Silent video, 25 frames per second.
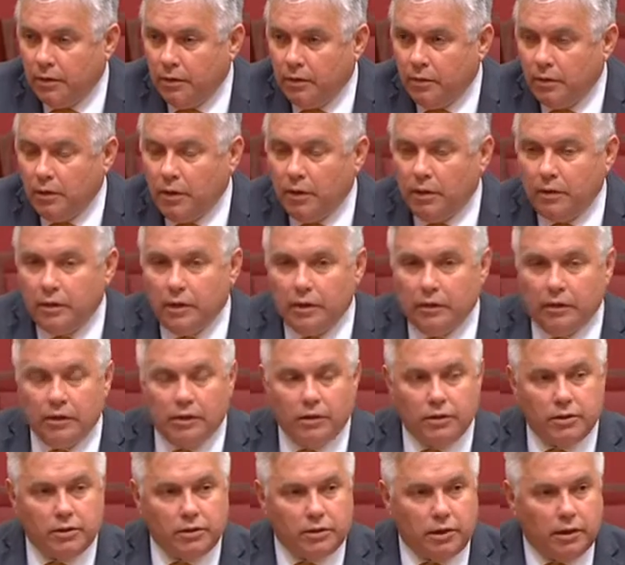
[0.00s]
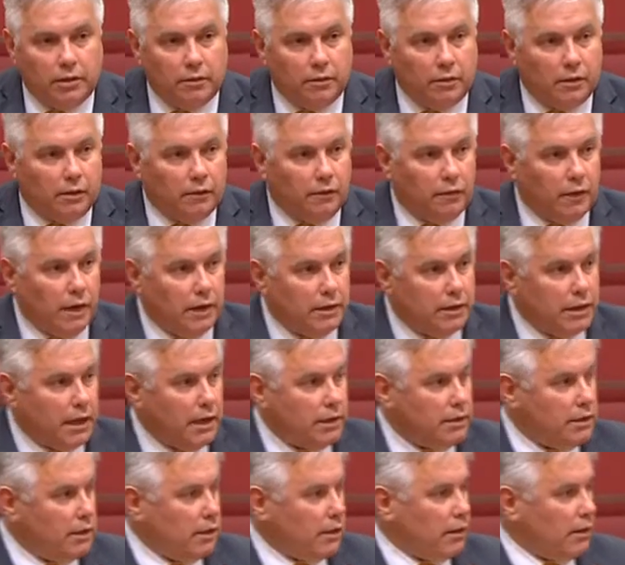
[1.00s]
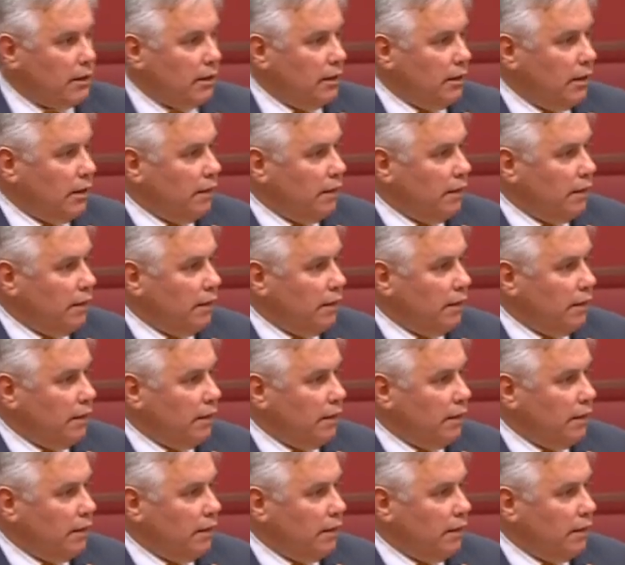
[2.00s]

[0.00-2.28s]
this is a fantastic